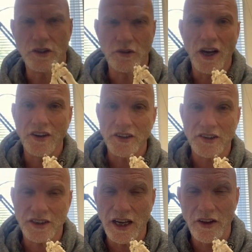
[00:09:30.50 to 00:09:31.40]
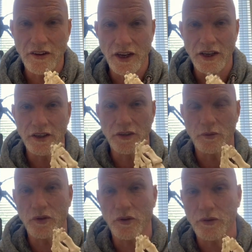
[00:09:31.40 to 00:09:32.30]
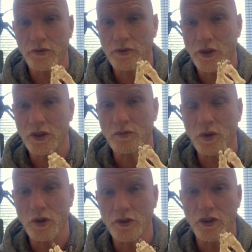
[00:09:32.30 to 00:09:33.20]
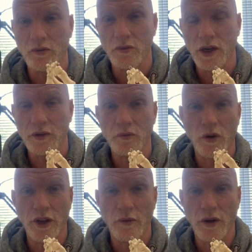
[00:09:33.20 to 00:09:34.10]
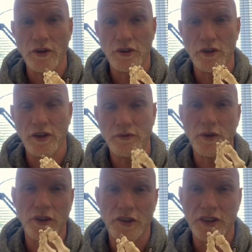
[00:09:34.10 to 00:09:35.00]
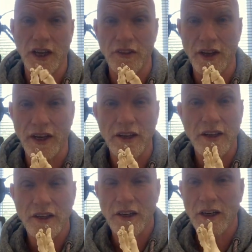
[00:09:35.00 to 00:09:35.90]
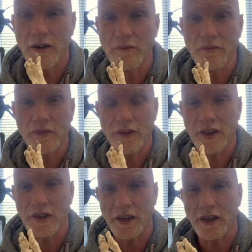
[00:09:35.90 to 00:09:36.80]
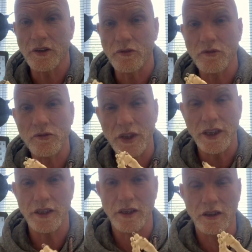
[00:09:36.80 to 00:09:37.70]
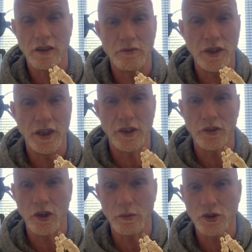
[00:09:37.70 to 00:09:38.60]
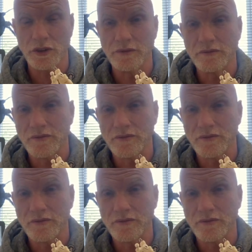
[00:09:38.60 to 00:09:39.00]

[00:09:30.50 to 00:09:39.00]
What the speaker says: understand that, what orthotics will do and what they won't do. And if you understand that, that they are a really good option.